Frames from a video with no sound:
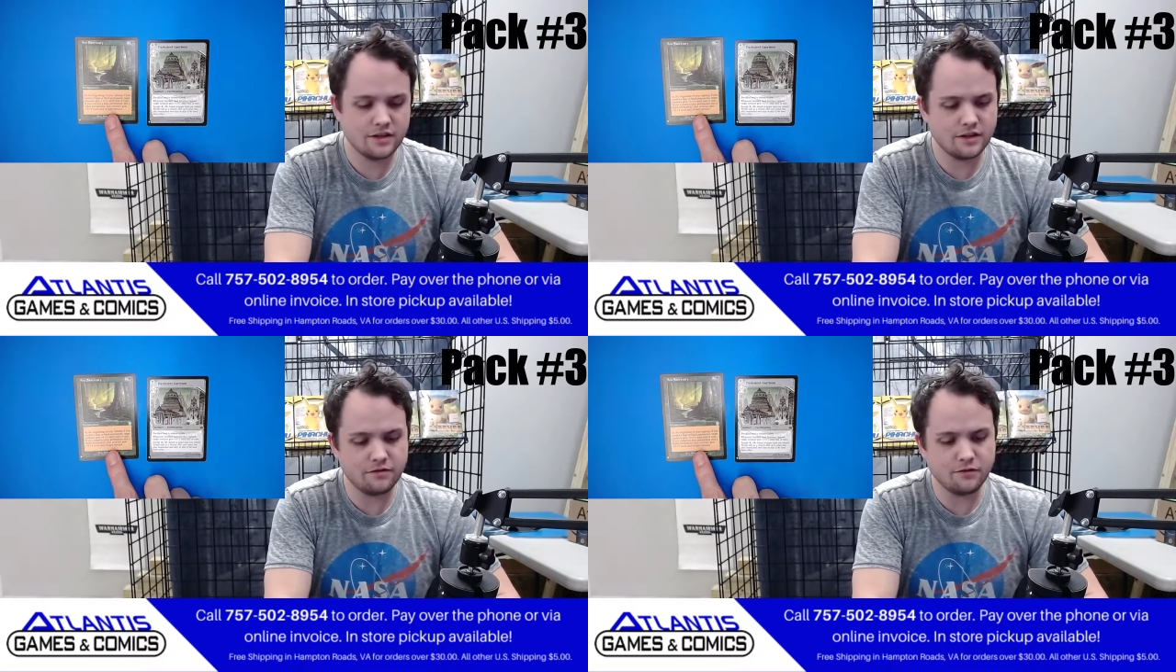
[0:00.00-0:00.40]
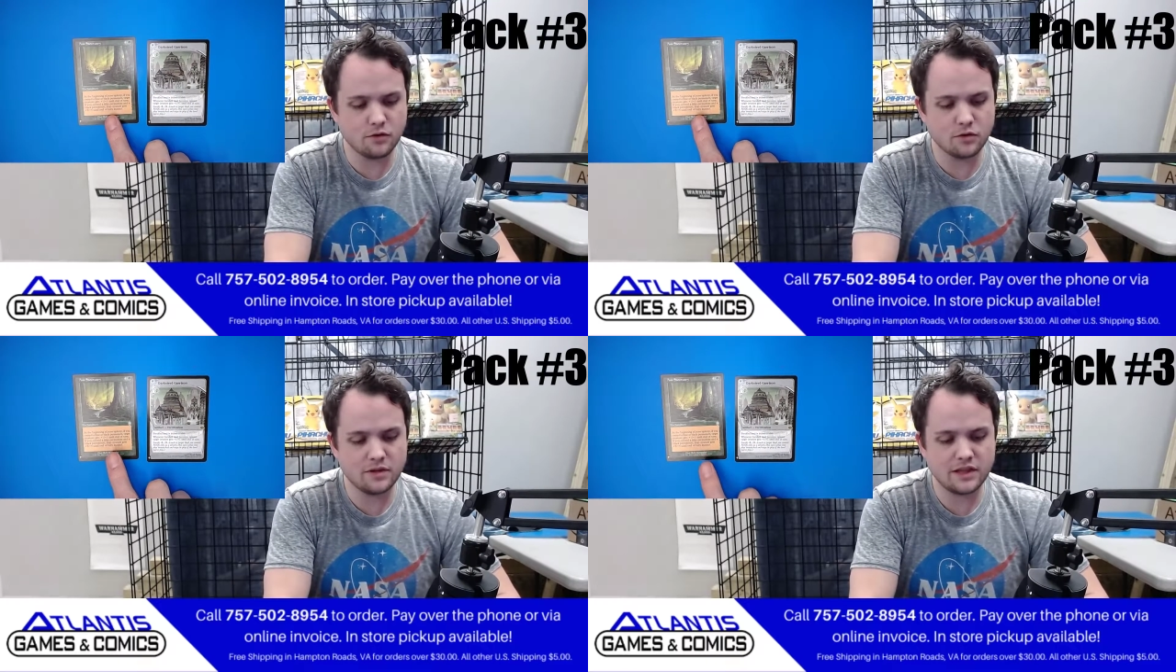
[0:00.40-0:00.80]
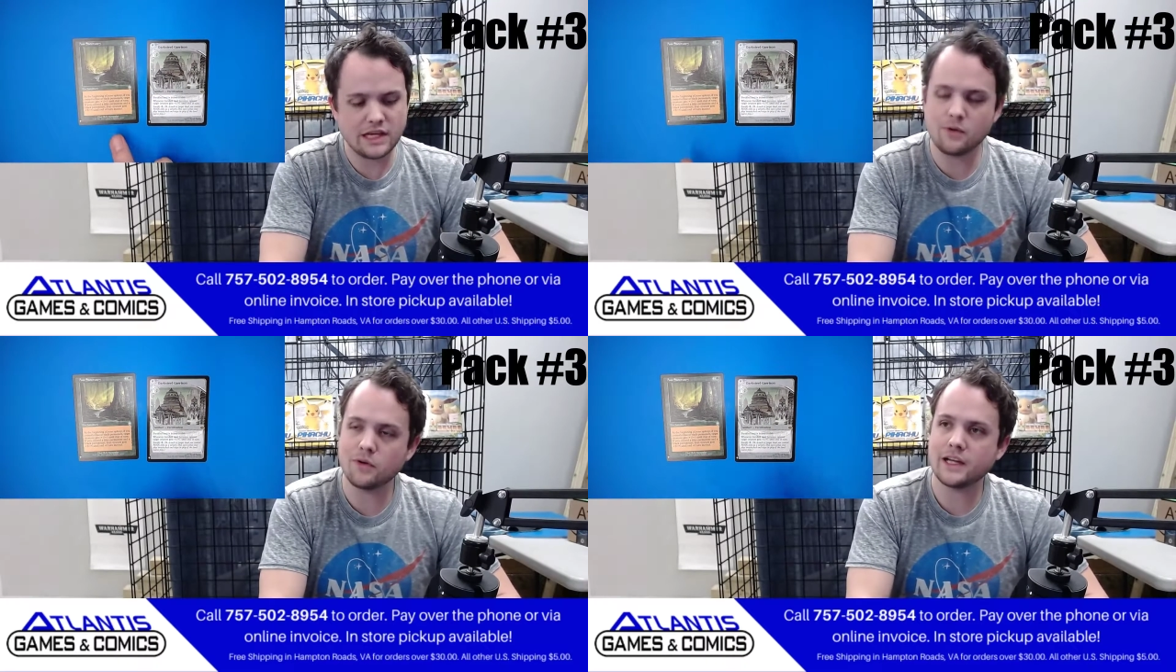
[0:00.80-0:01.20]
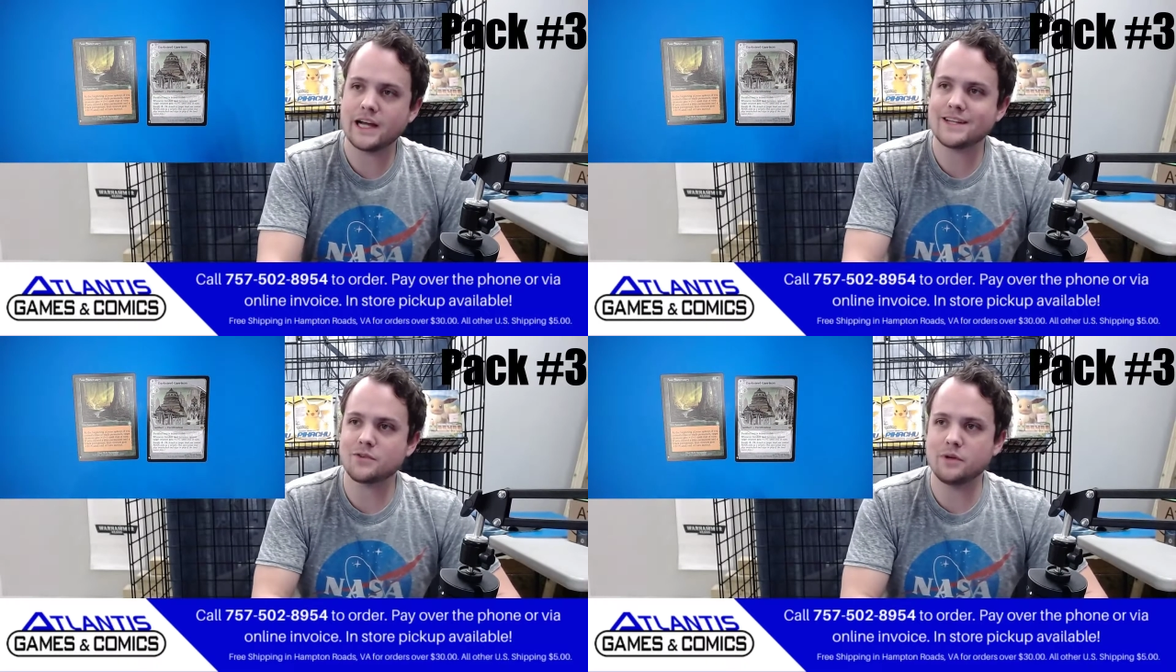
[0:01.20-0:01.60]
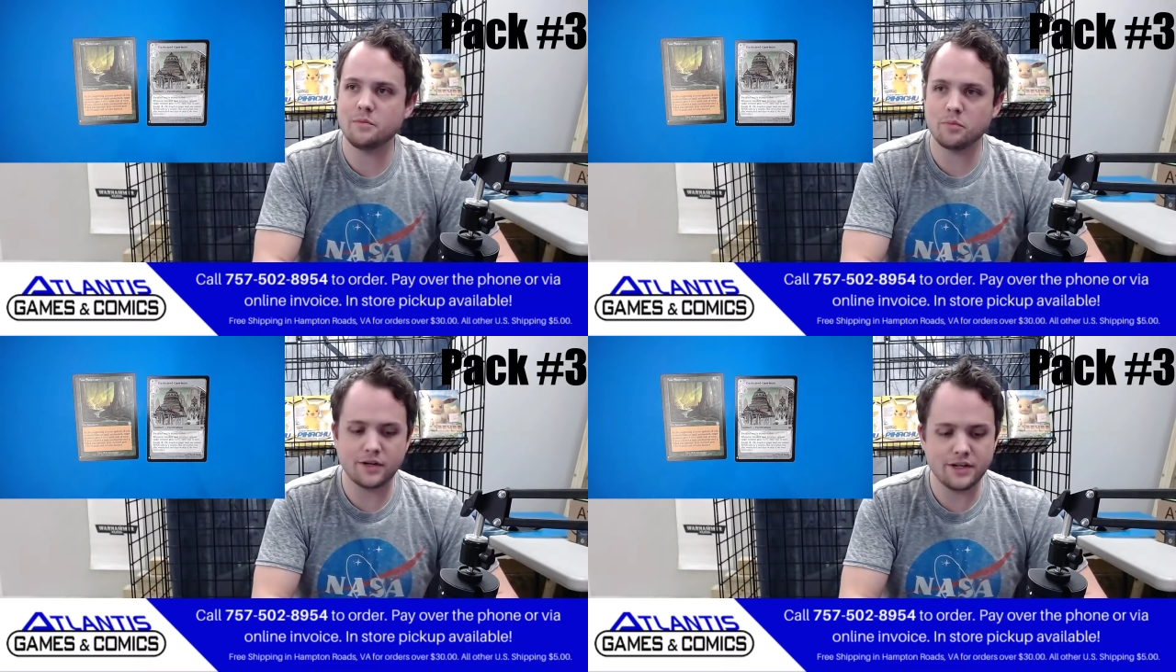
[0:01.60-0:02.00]
the form that they were last
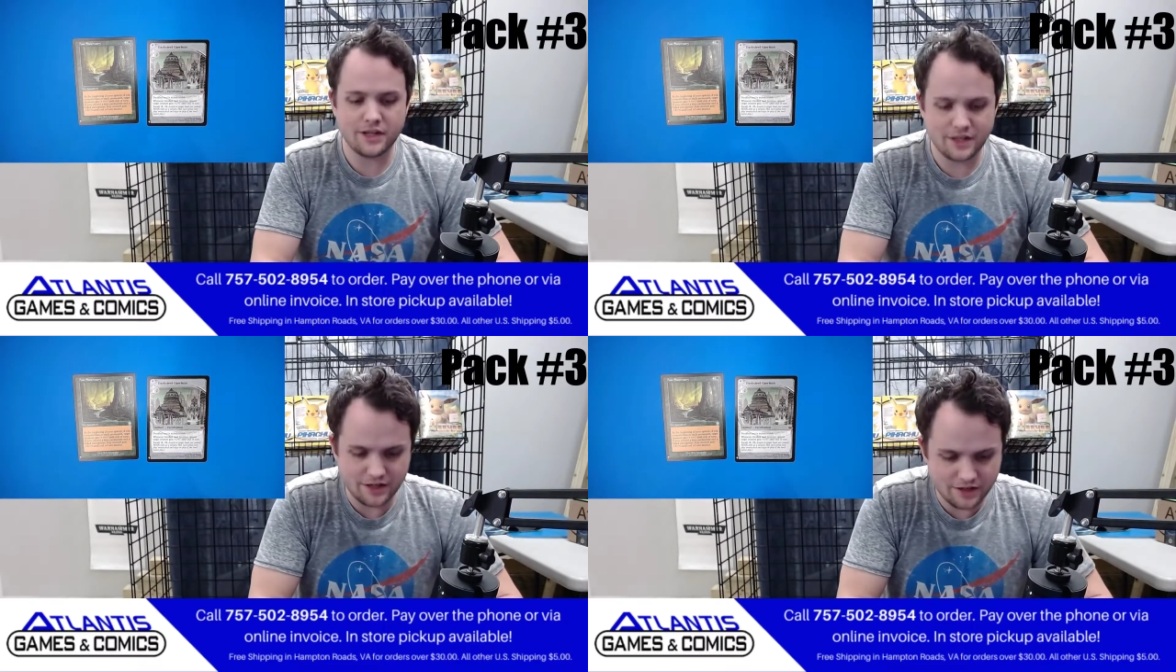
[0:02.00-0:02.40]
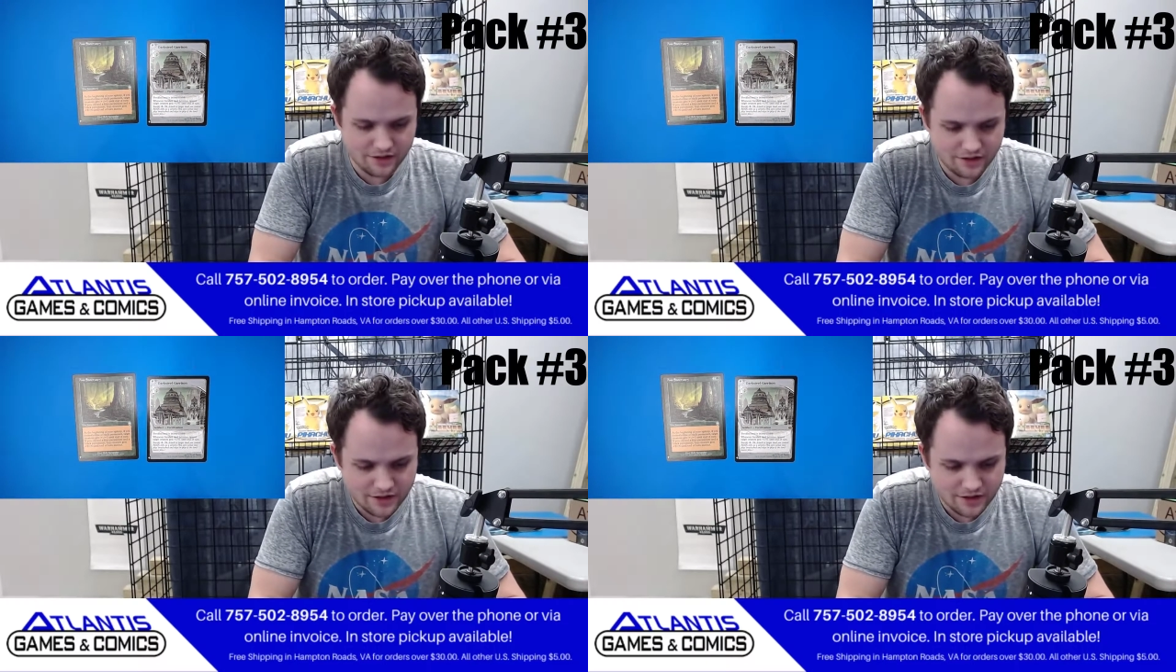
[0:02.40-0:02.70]
reprinted in,